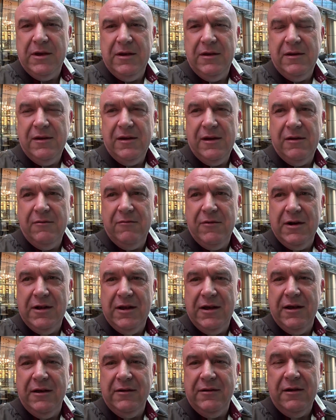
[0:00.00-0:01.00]
me, it
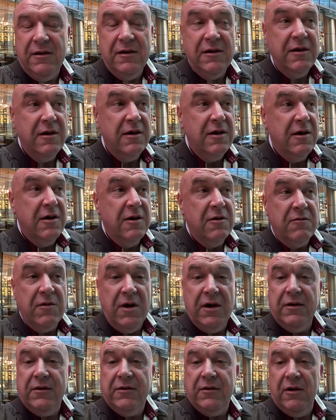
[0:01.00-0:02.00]
really is.
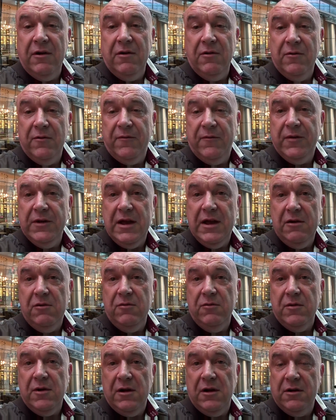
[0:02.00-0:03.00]
Right, so for now
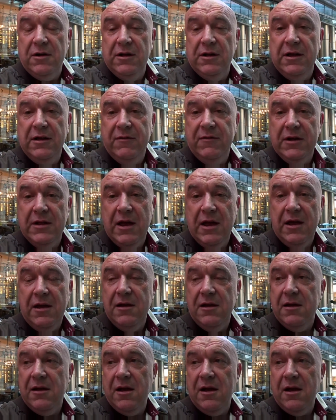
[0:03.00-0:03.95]
I'm going to leave it there